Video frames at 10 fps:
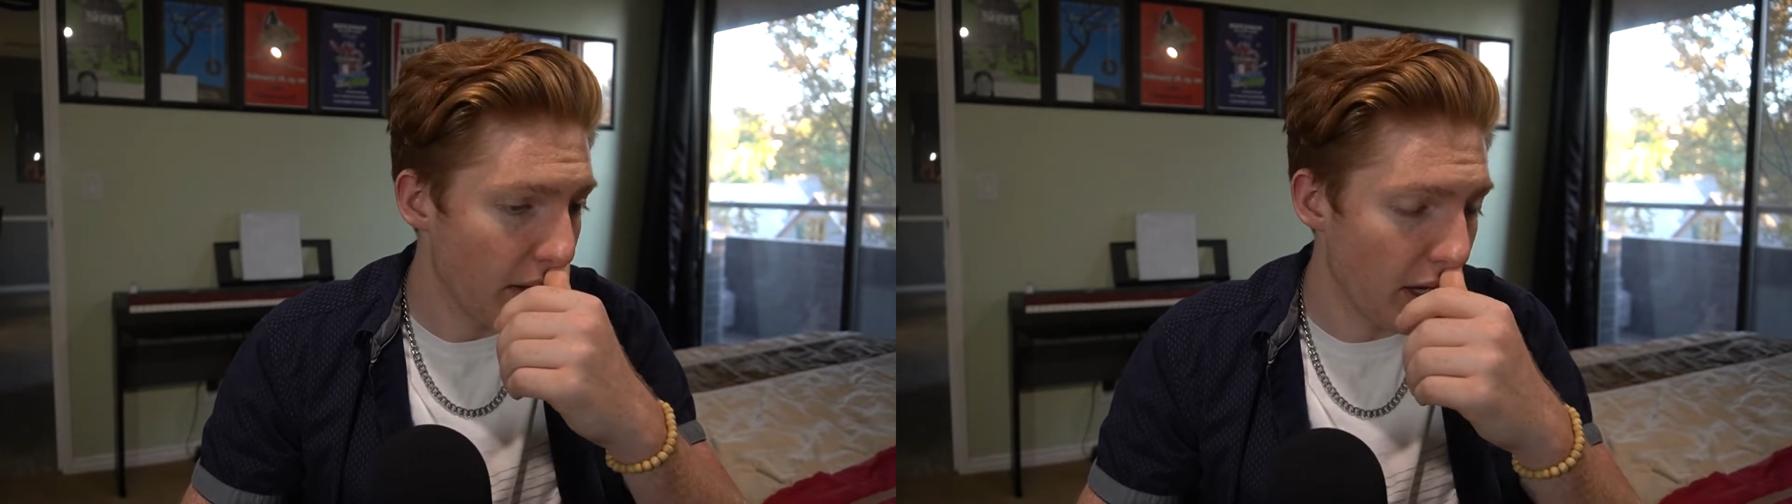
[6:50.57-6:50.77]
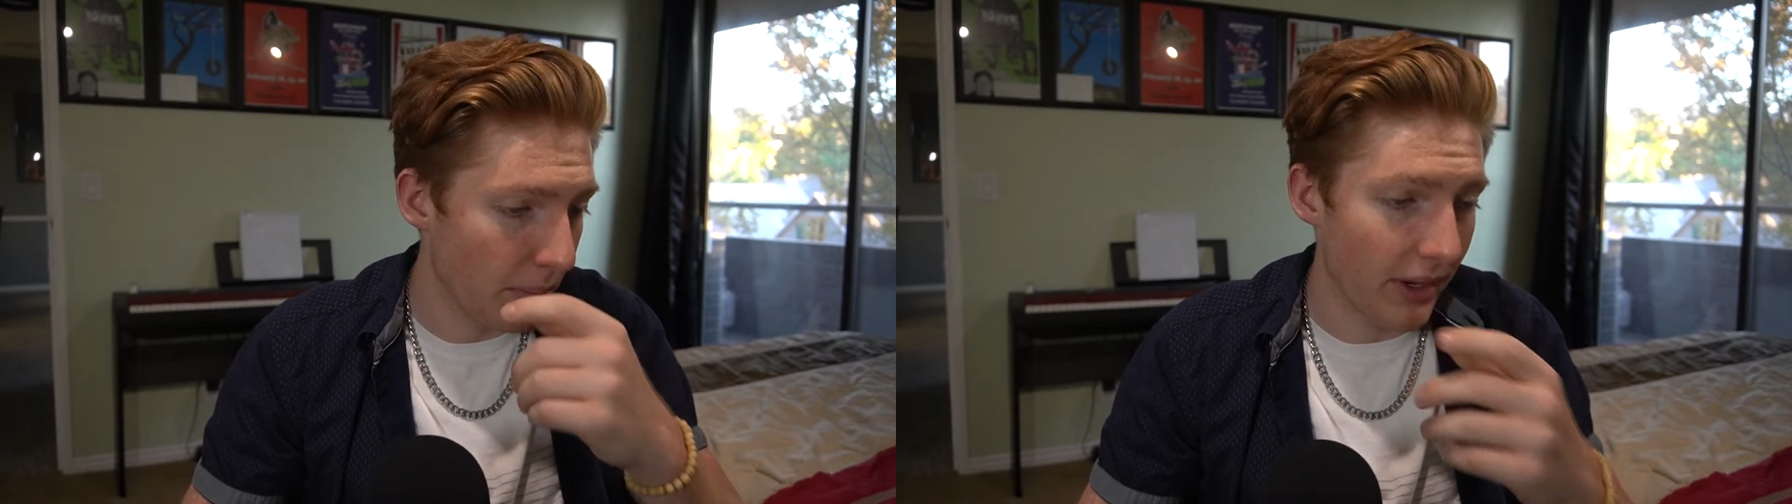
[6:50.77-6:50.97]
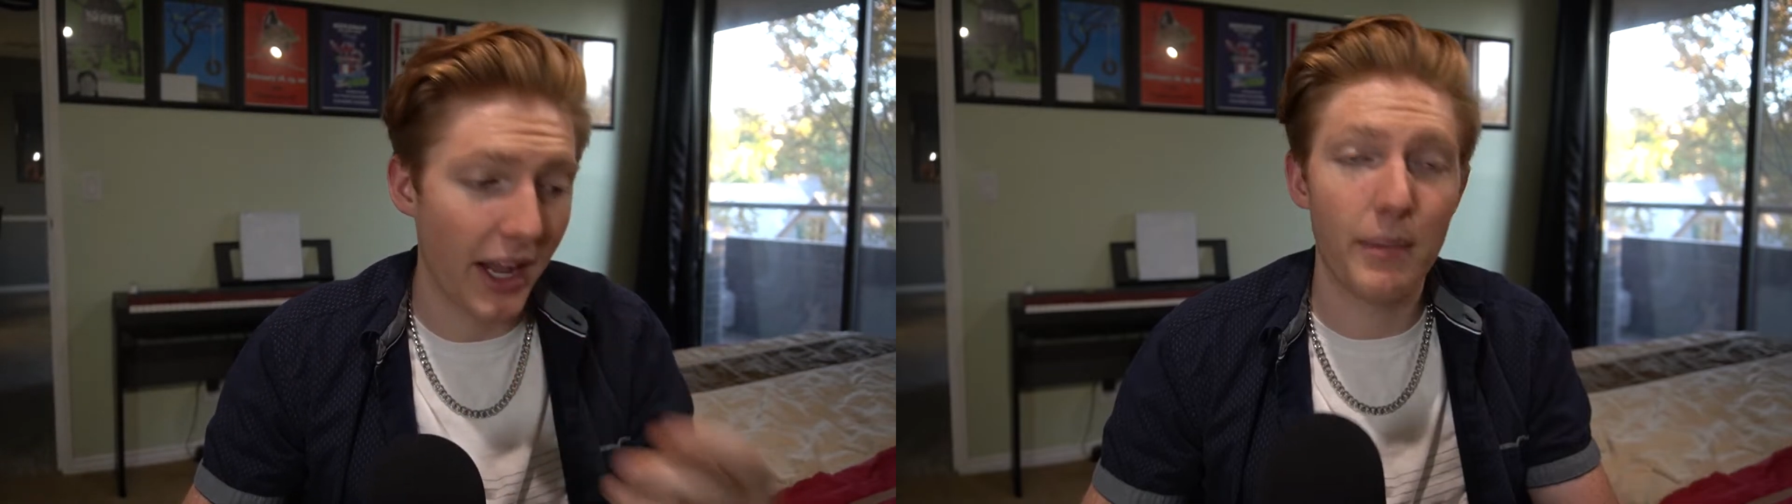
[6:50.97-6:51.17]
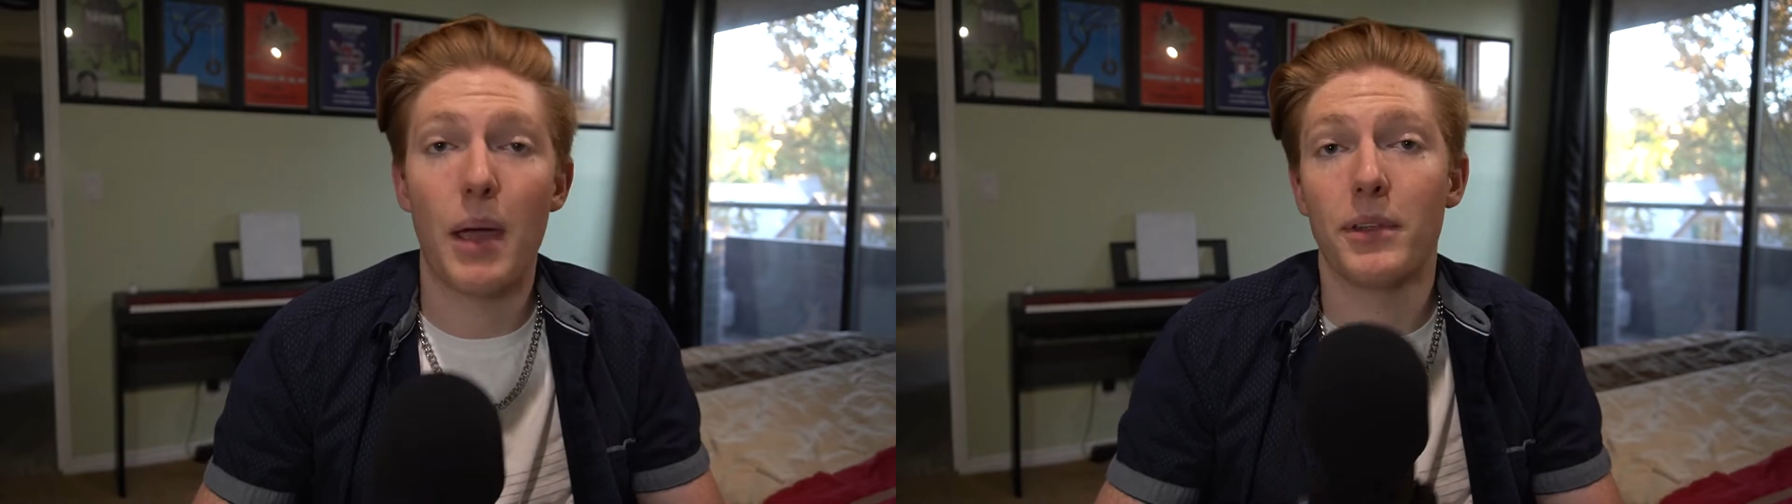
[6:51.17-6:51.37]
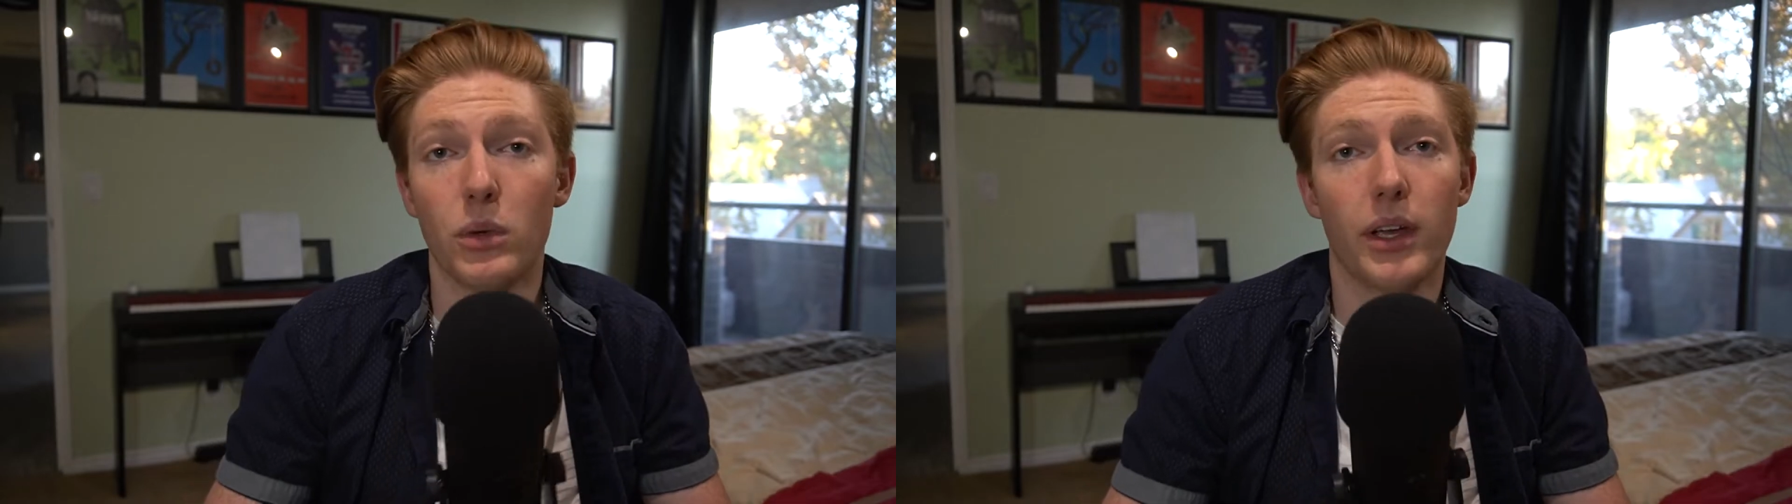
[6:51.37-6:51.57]
But I am
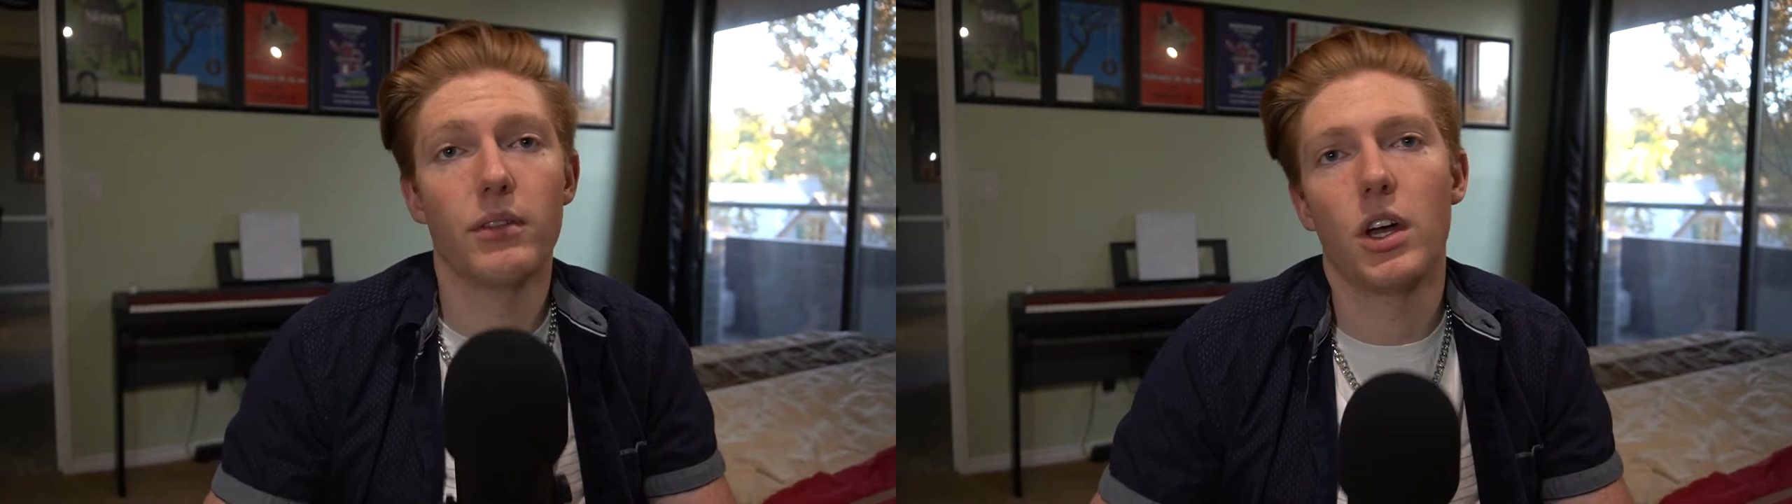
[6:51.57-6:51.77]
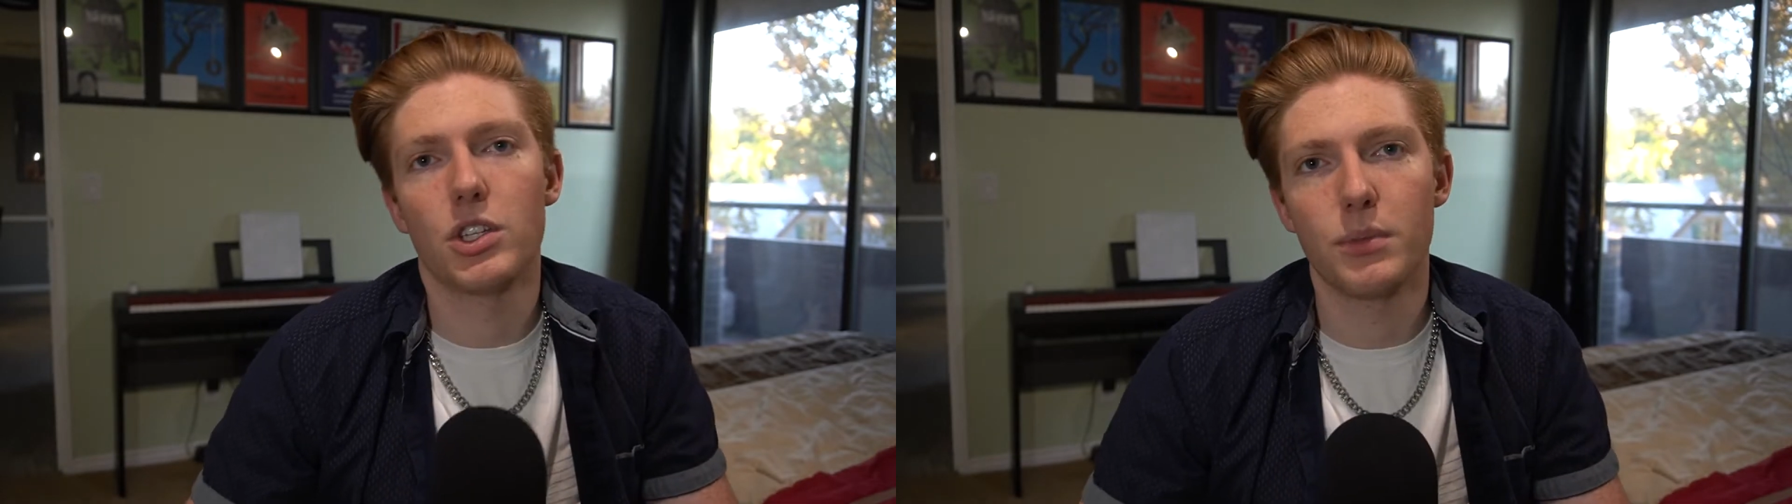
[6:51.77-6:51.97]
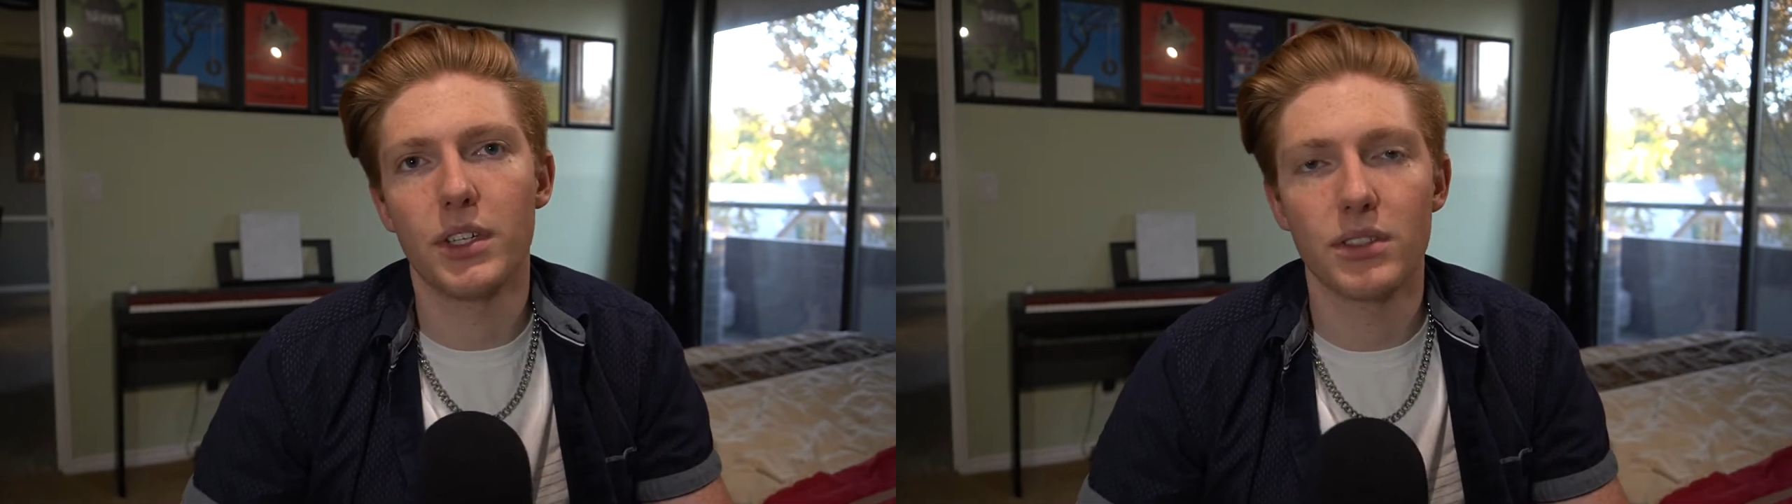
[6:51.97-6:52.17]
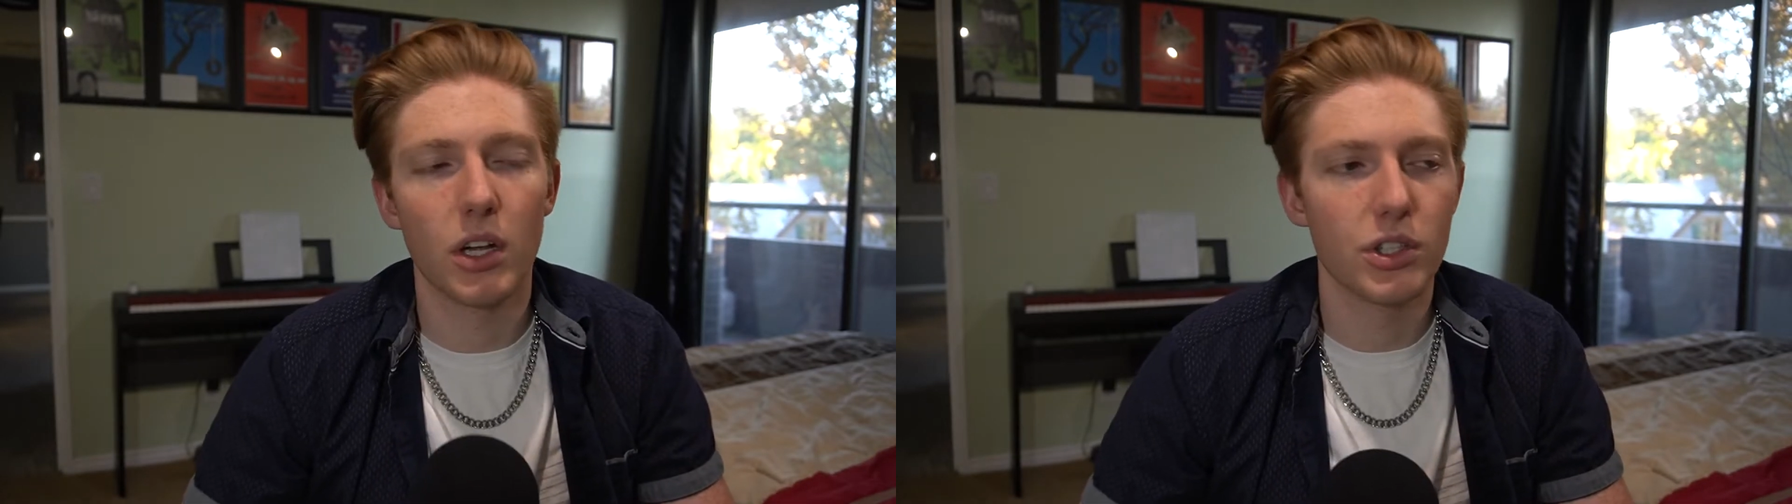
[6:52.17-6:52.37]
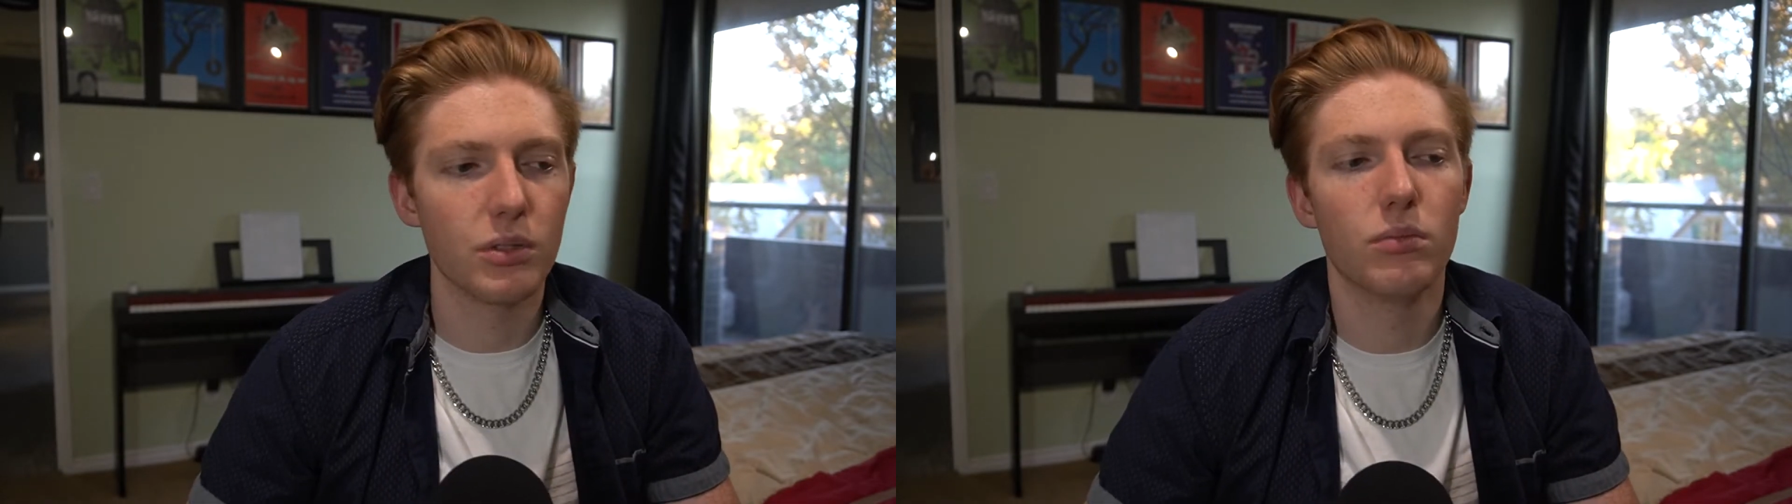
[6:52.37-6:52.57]
happy that we have Najee, because
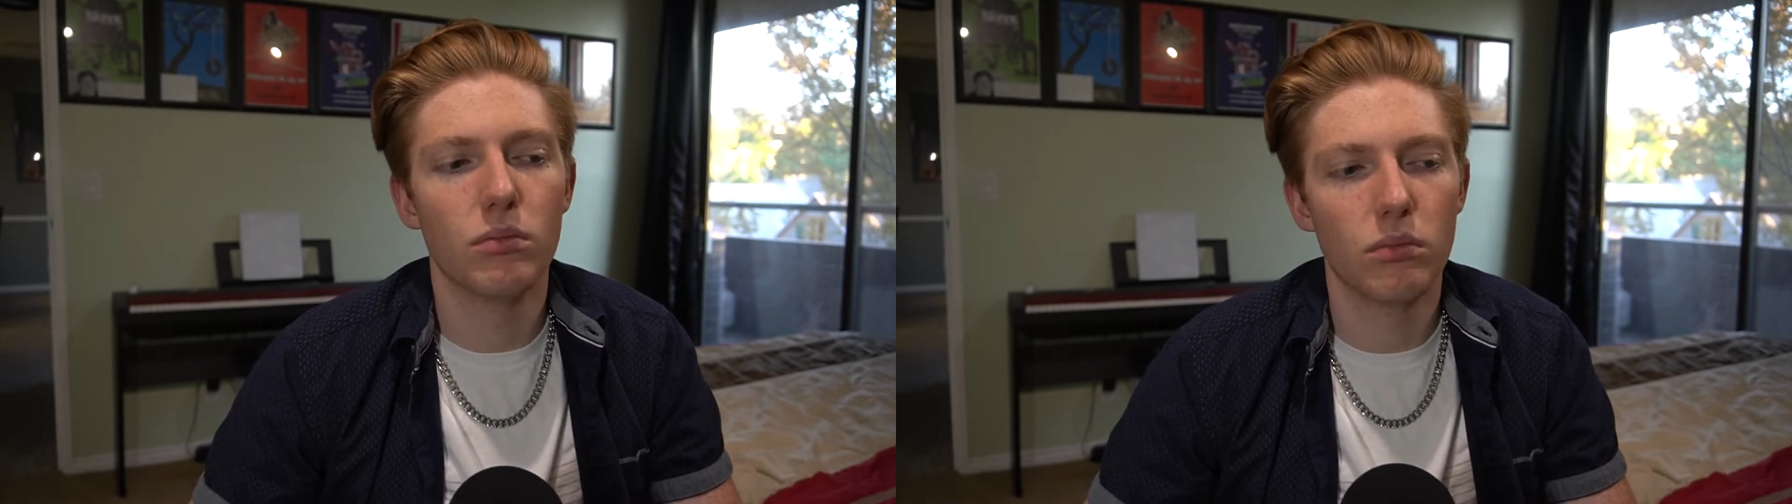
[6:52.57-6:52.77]
Najee